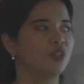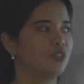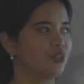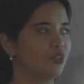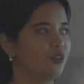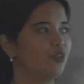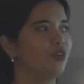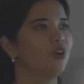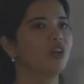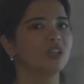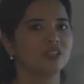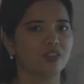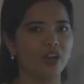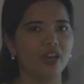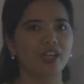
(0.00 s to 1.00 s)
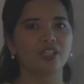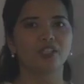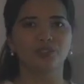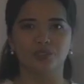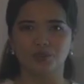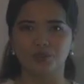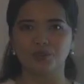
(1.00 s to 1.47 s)
So
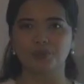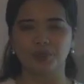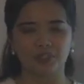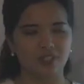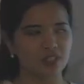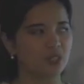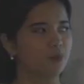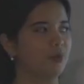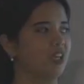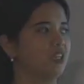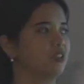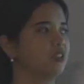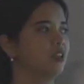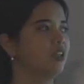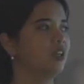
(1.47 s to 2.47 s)
try to participate.